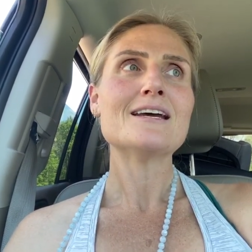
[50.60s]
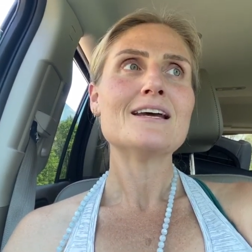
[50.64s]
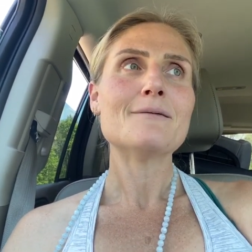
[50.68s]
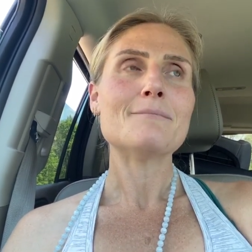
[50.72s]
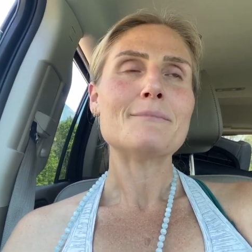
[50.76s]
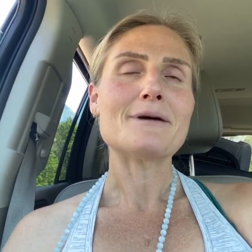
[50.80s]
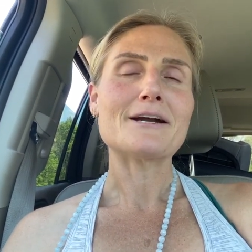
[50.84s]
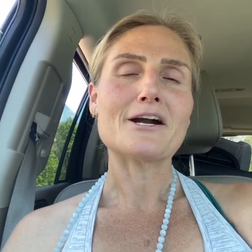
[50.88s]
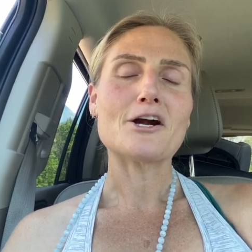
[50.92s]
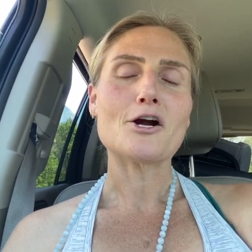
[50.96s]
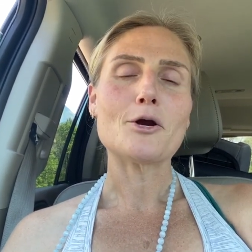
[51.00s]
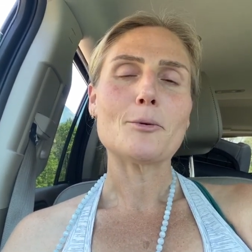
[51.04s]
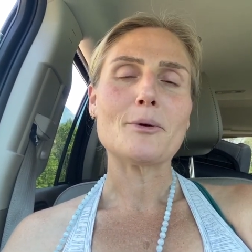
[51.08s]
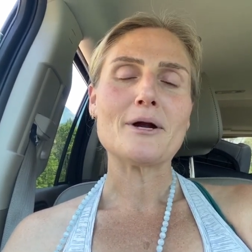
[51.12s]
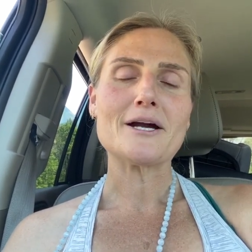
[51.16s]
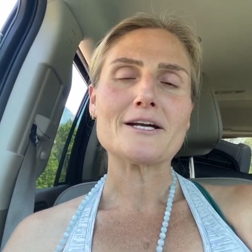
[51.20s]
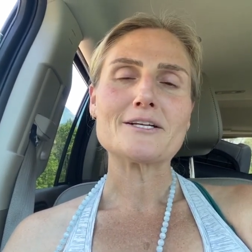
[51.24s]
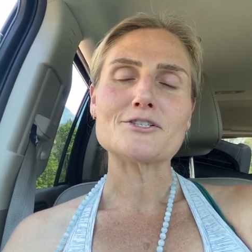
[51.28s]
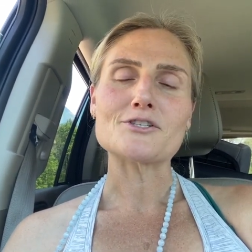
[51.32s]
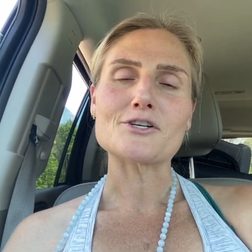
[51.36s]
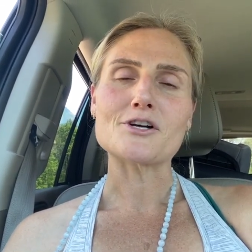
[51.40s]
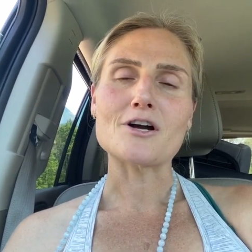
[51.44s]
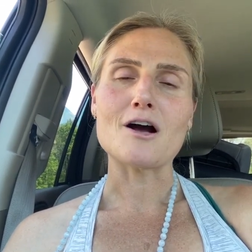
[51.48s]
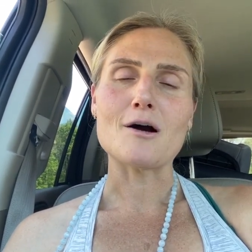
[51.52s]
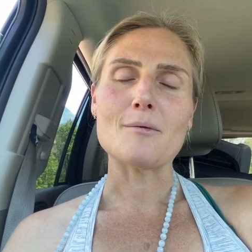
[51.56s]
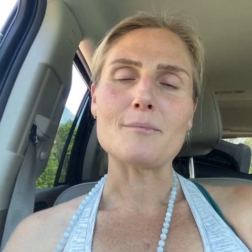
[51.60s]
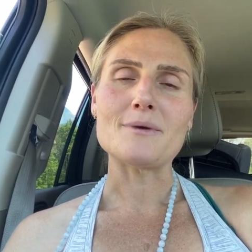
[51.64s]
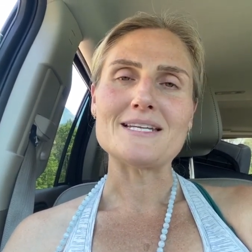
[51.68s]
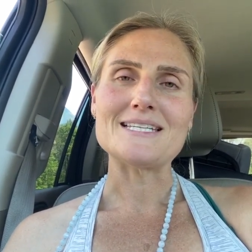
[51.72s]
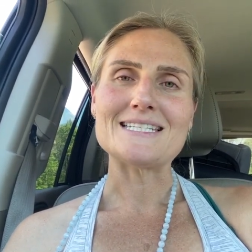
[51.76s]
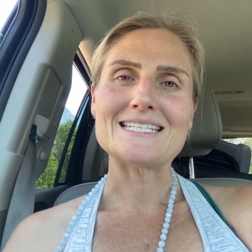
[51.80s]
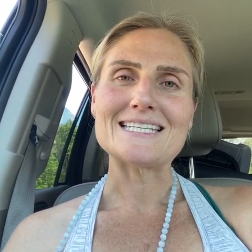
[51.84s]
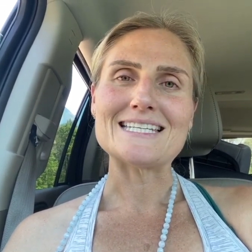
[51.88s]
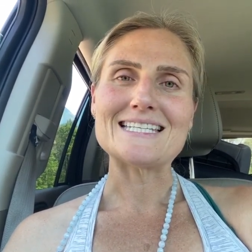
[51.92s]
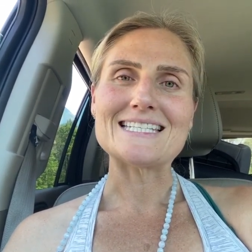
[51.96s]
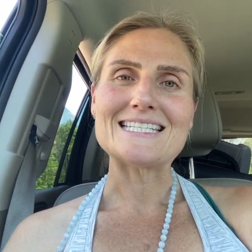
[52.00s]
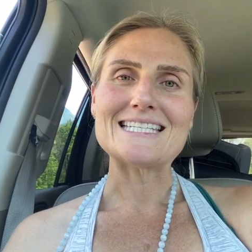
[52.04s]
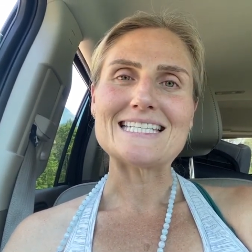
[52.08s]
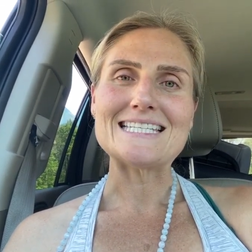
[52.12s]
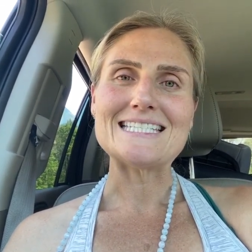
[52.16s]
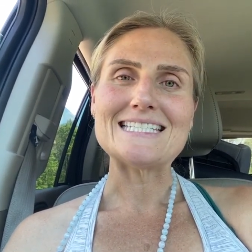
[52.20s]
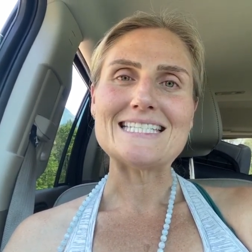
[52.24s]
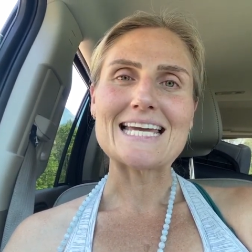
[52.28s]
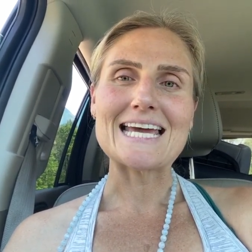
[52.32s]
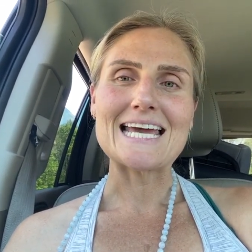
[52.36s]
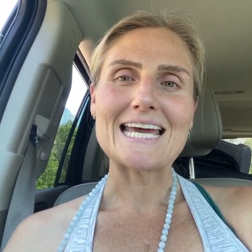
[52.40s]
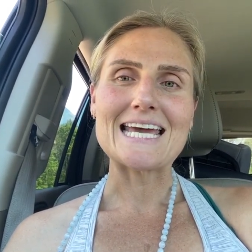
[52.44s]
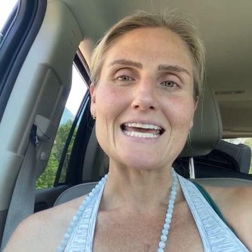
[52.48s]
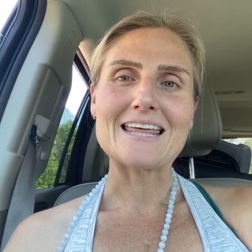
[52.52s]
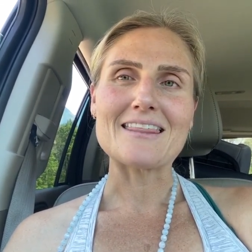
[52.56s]
my chiropractor commented
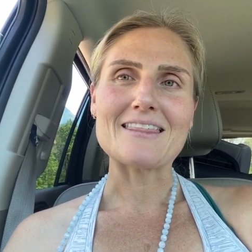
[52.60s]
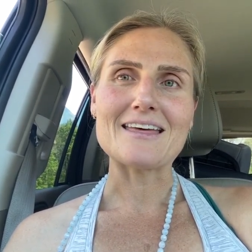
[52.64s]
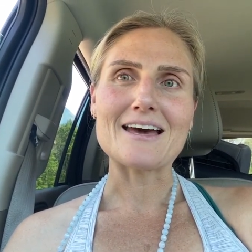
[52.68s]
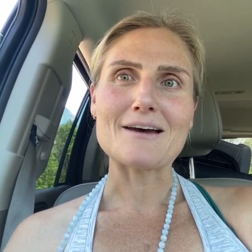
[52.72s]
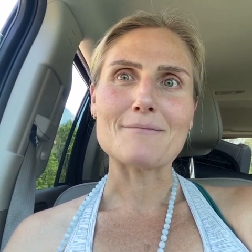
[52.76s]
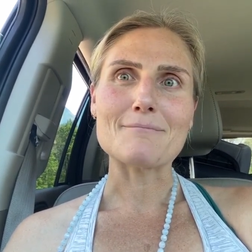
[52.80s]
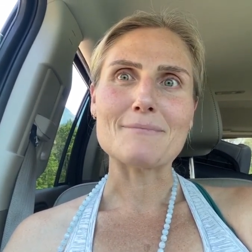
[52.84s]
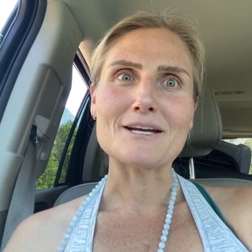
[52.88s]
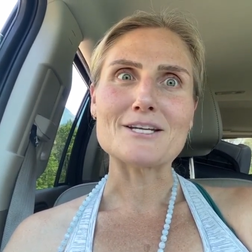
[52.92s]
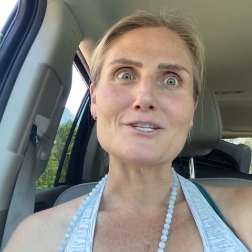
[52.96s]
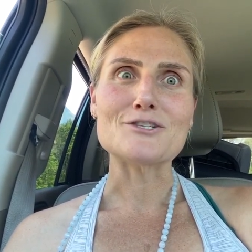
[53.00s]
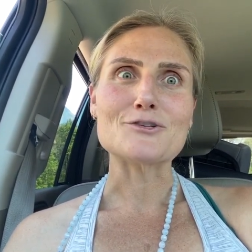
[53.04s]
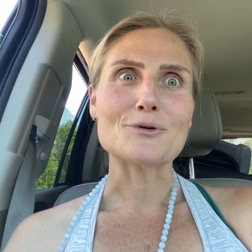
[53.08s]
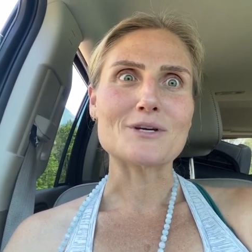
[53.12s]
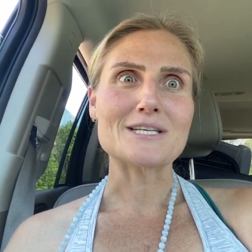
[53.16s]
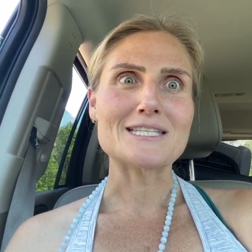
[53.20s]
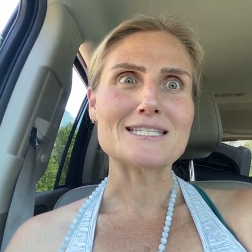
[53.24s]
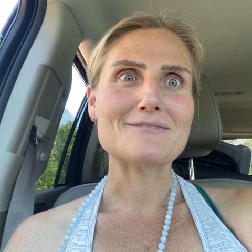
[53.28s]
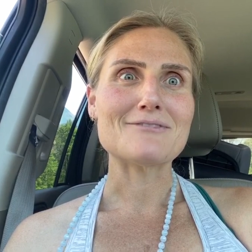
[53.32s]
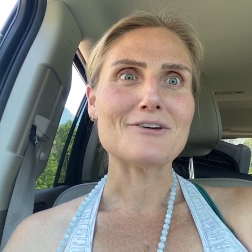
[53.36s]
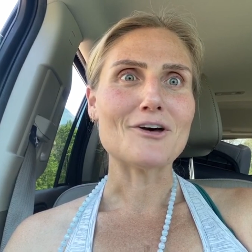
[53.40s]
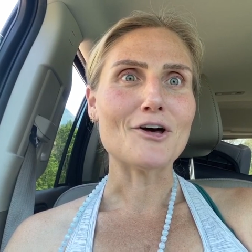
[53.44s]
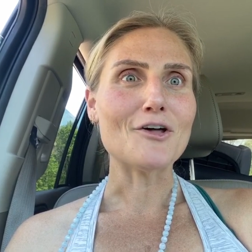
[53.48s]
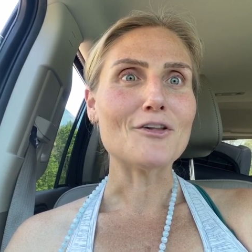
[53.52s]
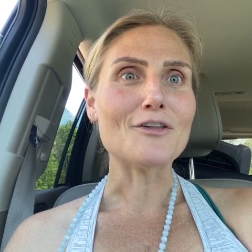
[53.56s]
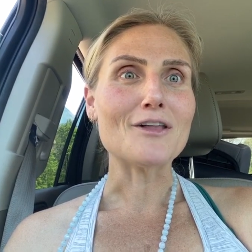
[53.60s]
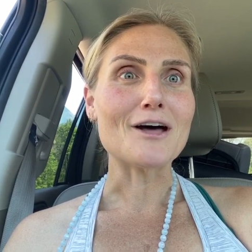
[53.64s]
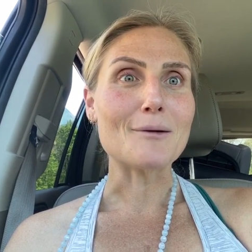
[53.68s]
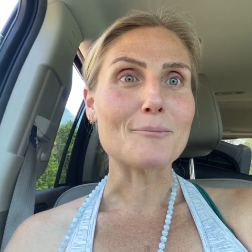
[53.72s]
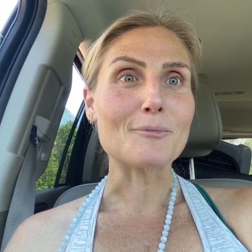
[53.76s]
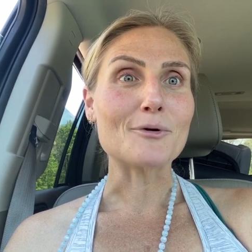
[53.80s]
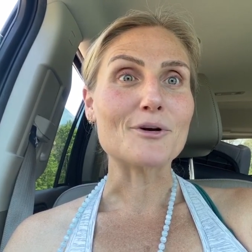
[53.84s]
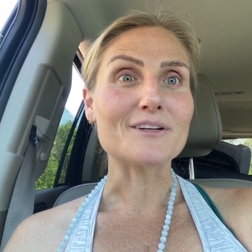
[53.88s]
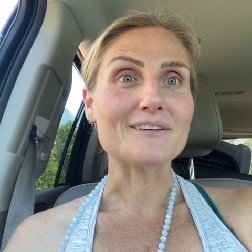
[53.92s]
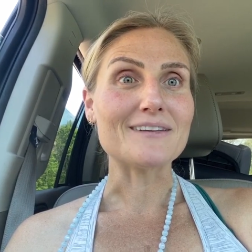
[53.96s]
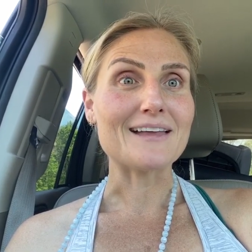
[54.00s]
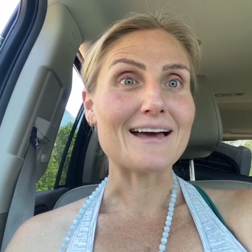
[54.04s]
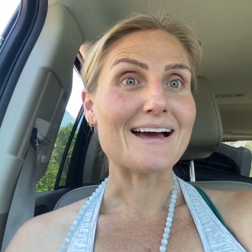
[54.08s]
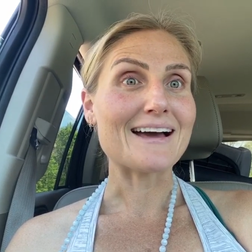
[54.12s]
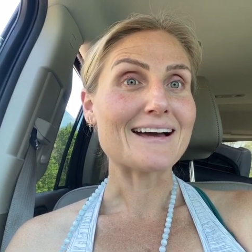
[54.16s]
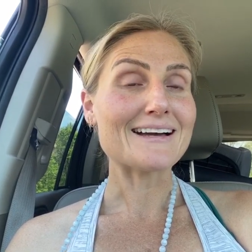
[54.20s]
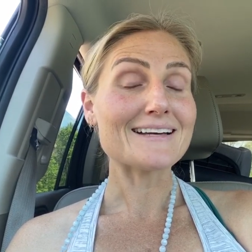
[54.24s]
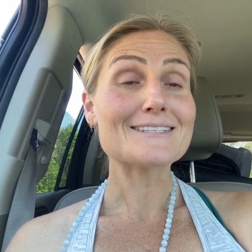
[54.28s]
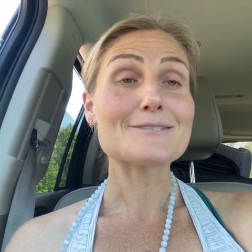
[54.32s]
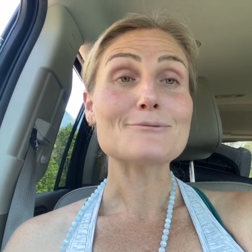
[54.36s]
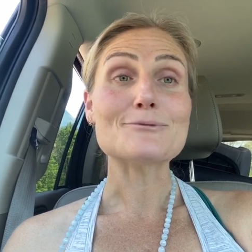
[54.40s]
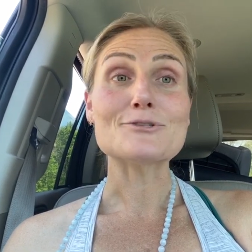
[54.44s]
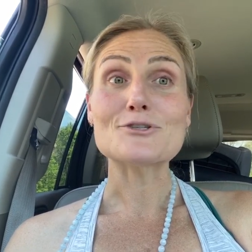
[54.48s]
today that my joints felt a lot more lax,